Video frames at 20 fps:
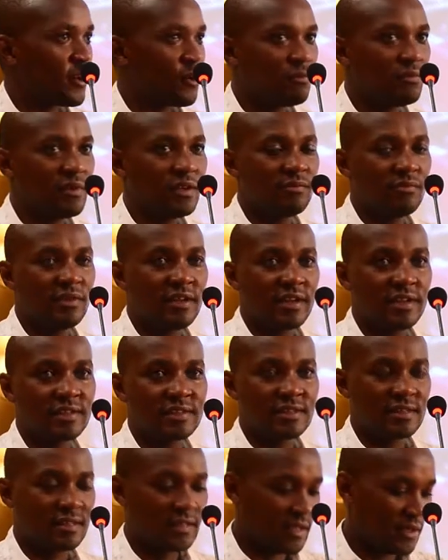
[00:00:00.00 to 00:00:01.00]
in Nairobi, been
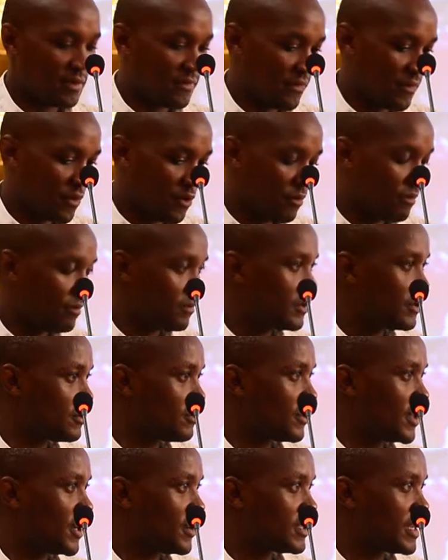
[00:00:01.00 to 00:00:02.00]
existing from
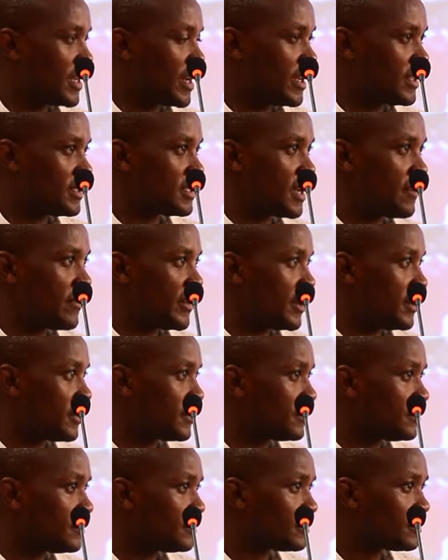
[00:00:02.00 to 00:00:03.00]
2007.
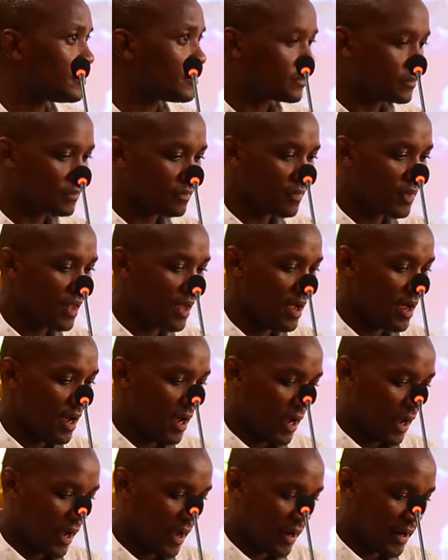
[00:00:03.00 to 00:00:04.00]

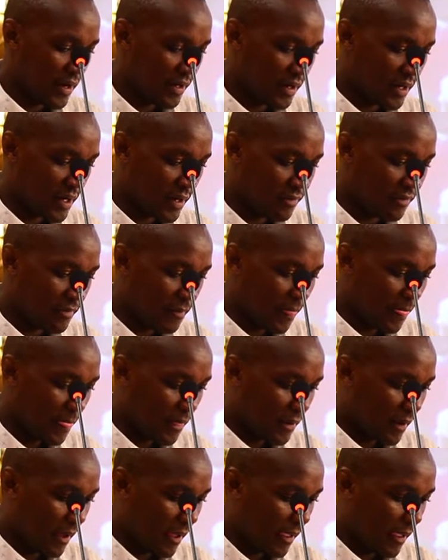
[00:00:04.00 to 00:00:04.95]
And